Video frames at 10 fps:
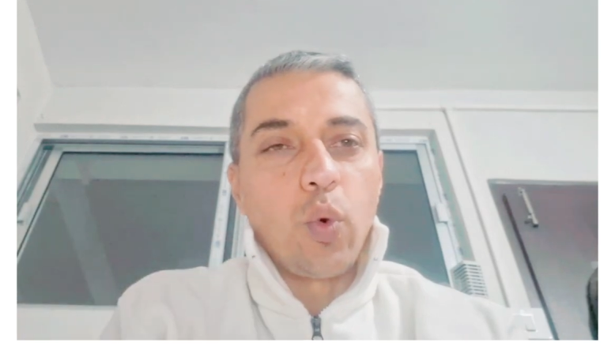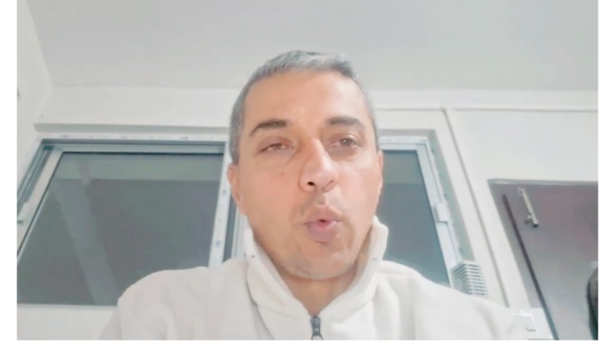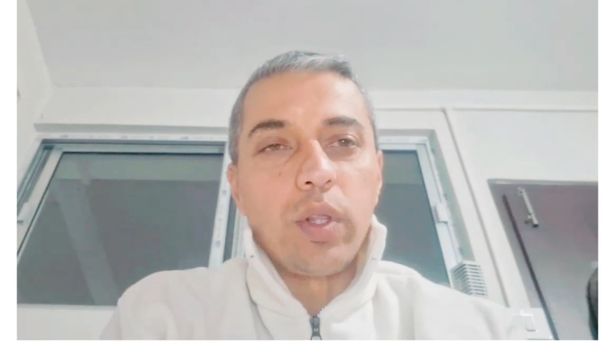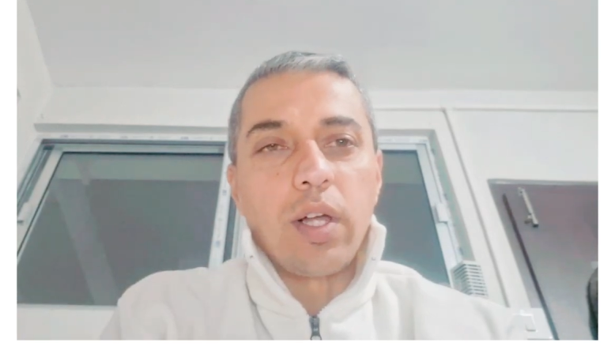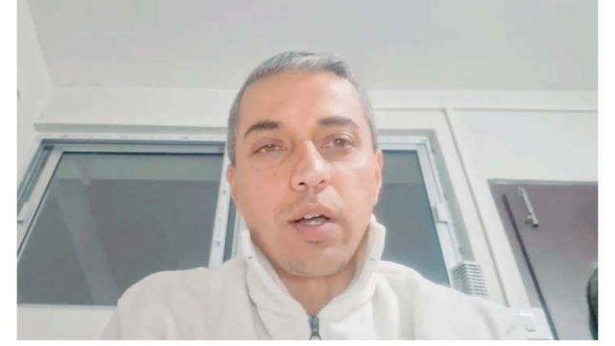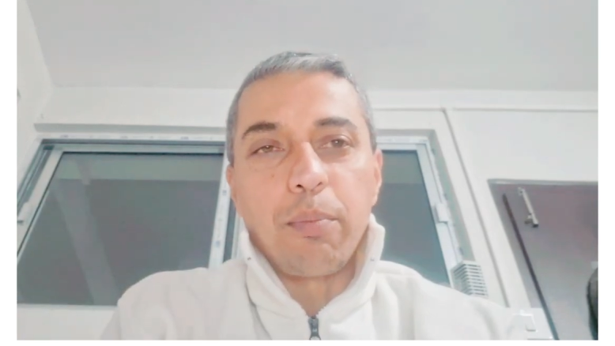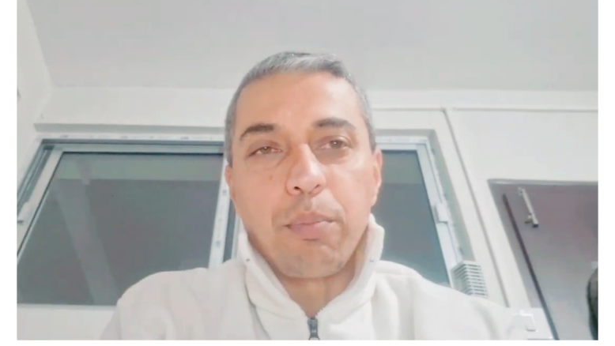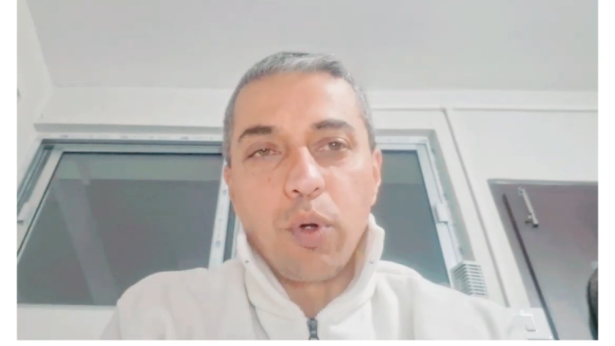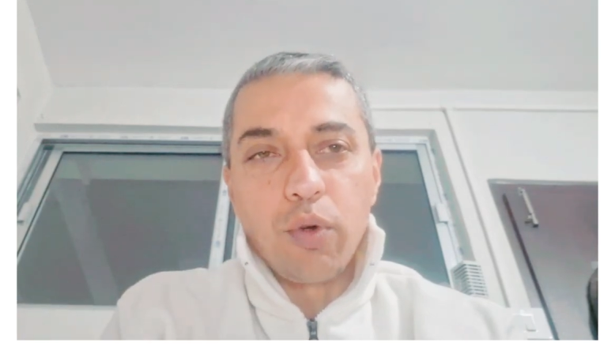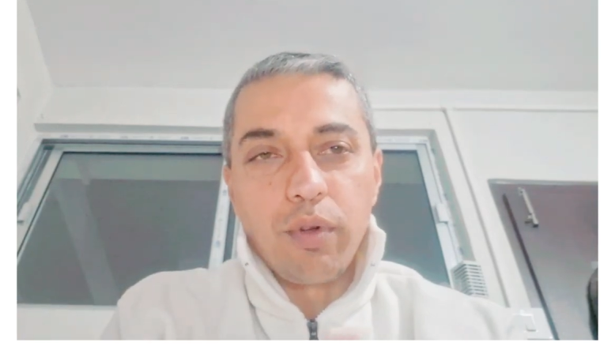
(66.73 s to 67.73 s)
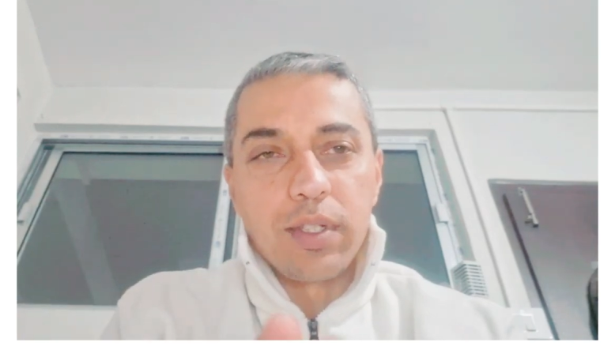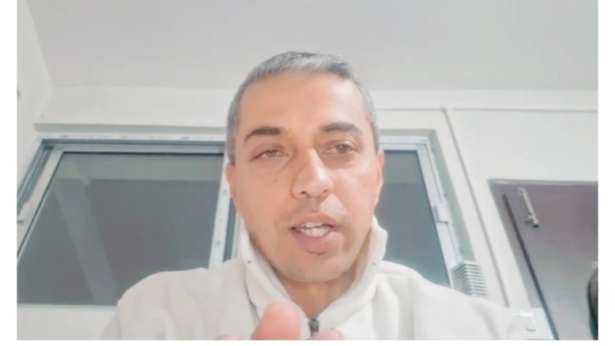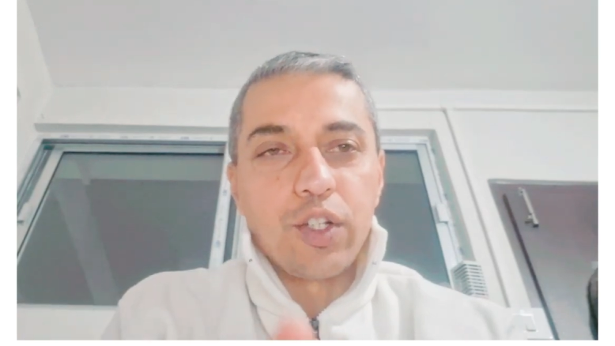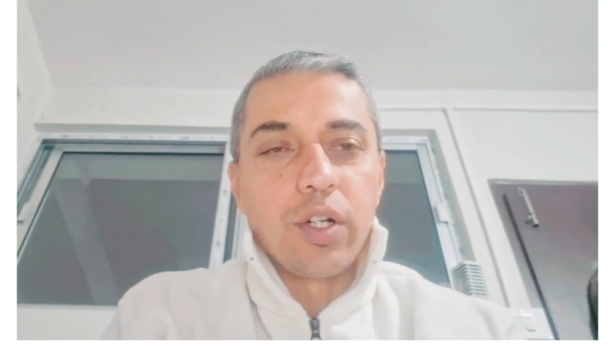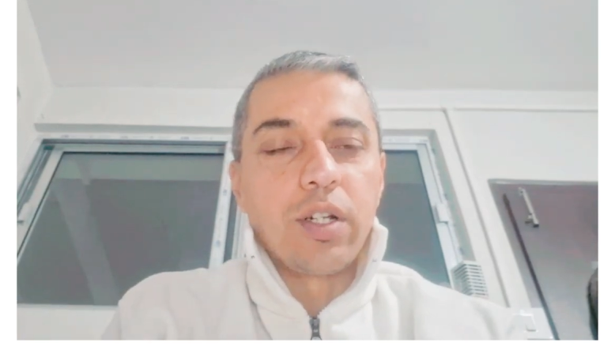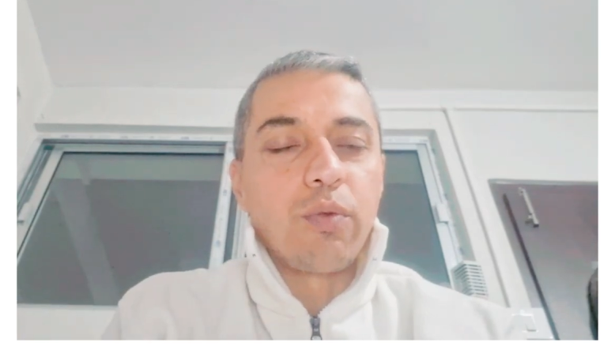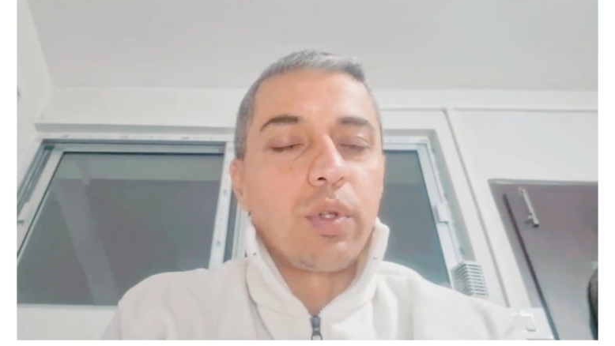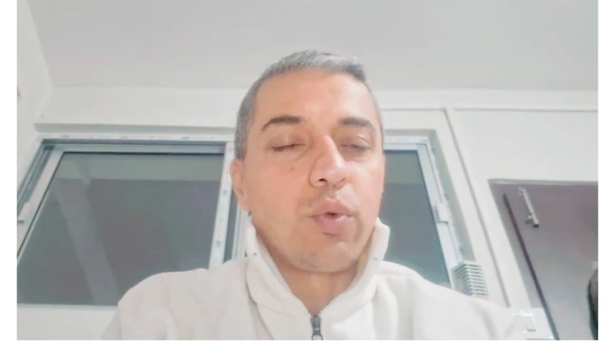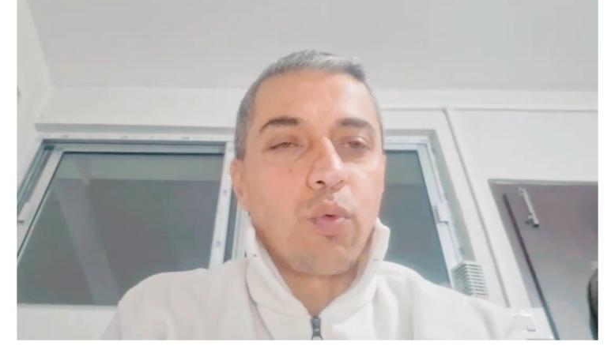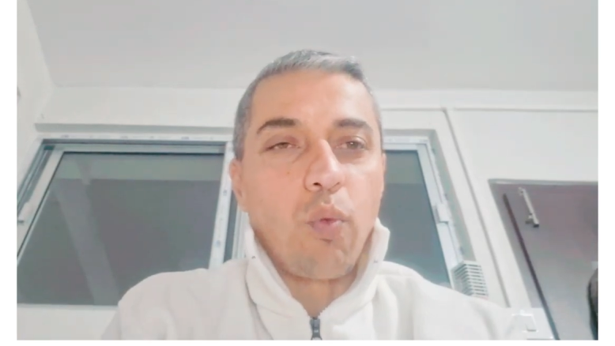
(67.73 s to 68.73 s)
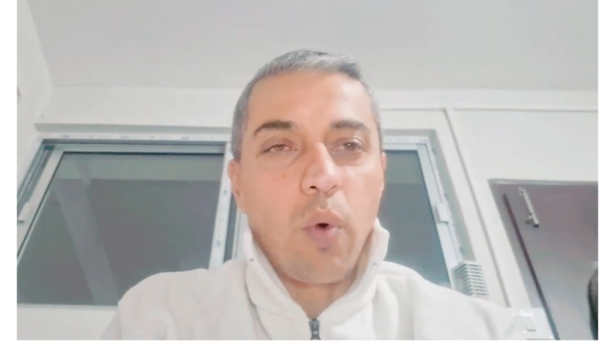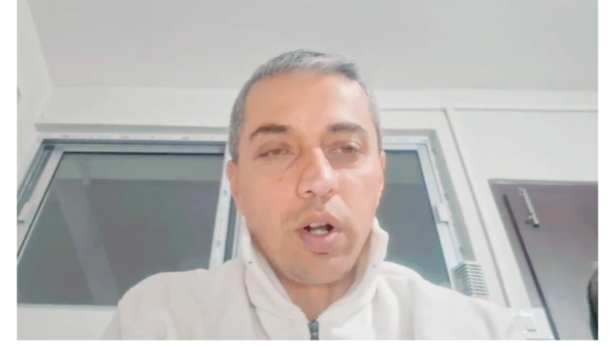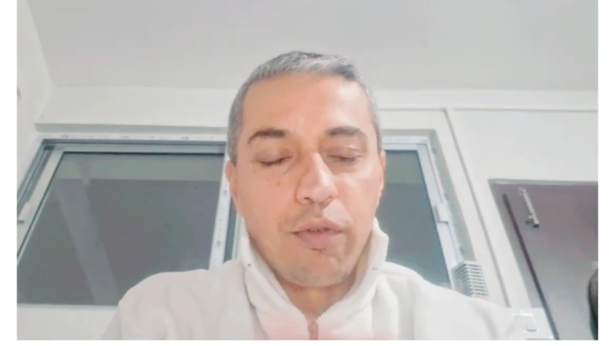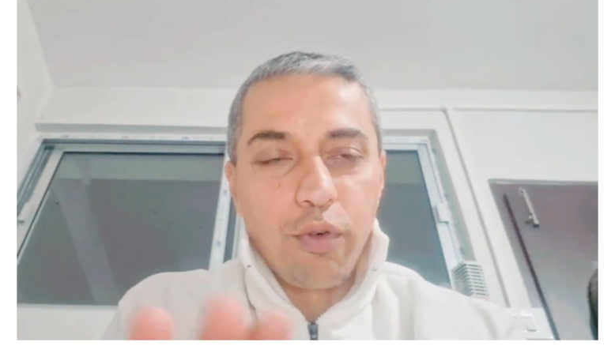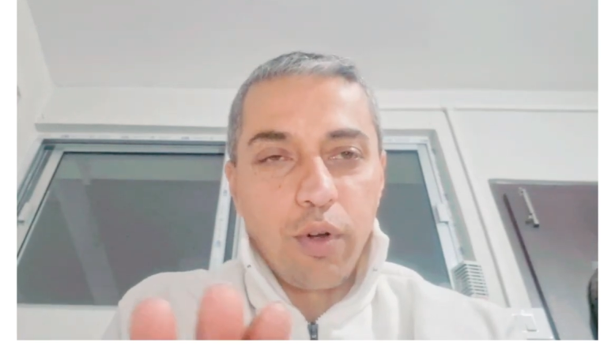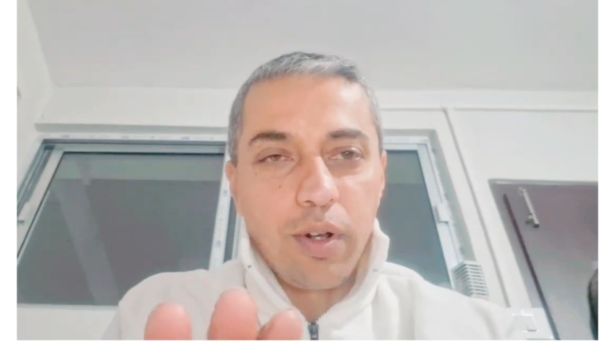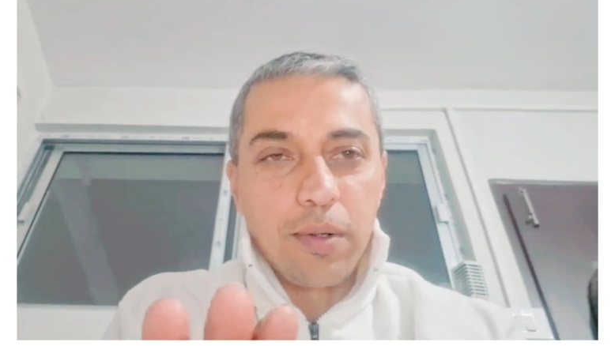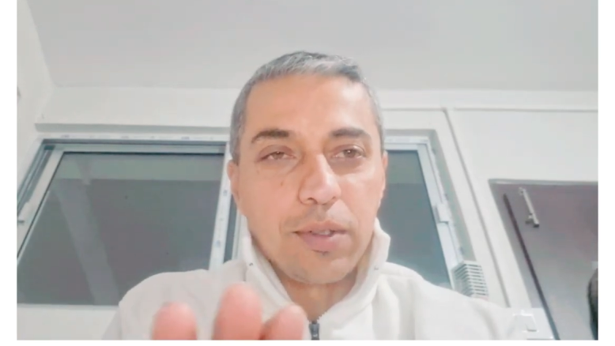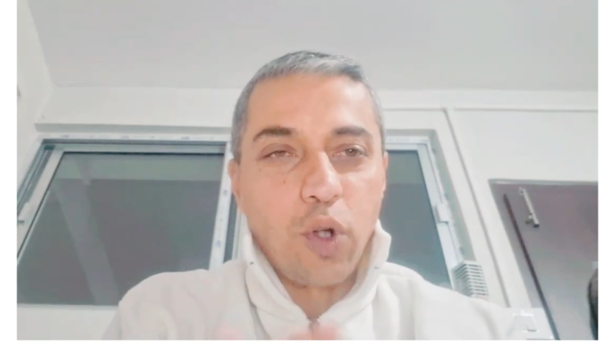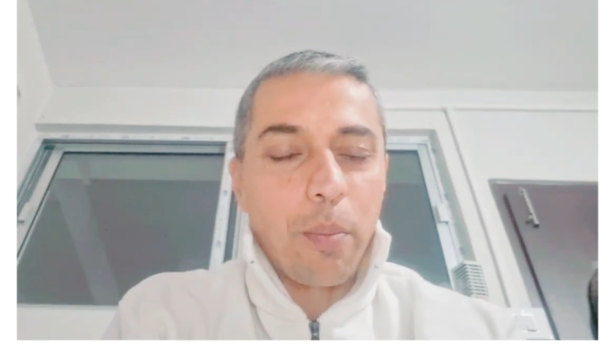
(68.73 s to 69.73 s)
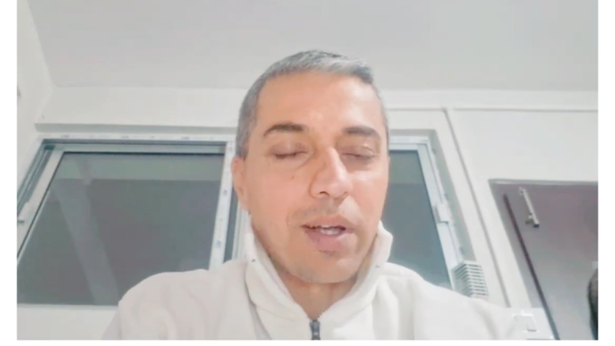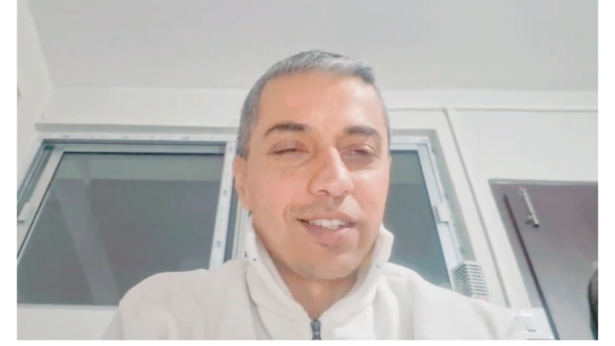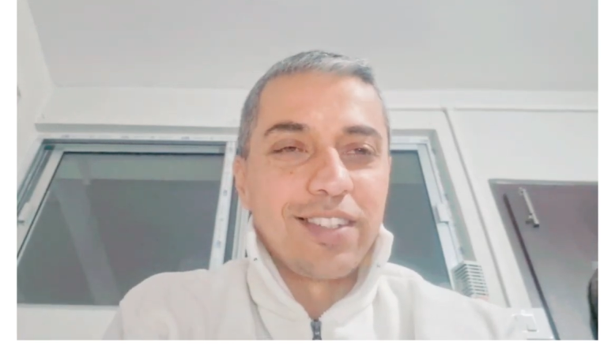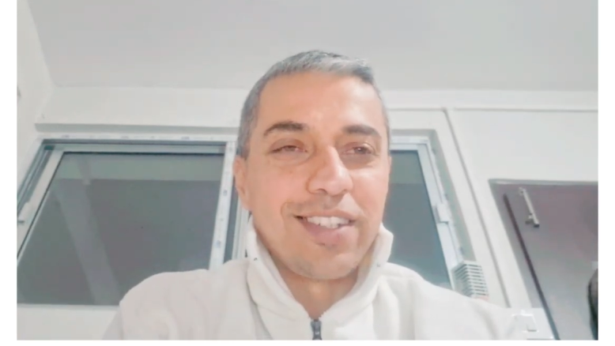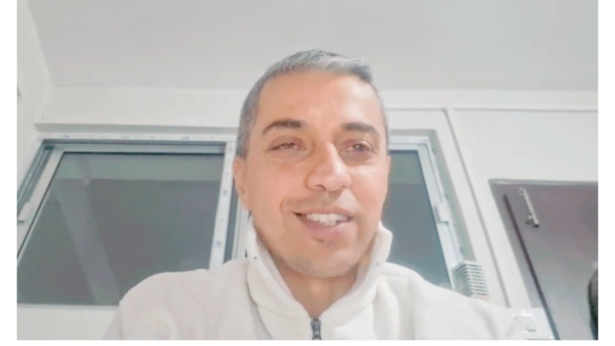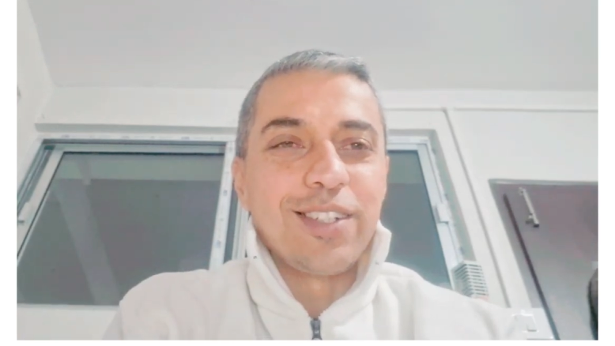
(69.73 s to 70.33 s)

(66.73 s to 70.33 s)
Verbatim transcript: with a beautiful session with wonderful topics.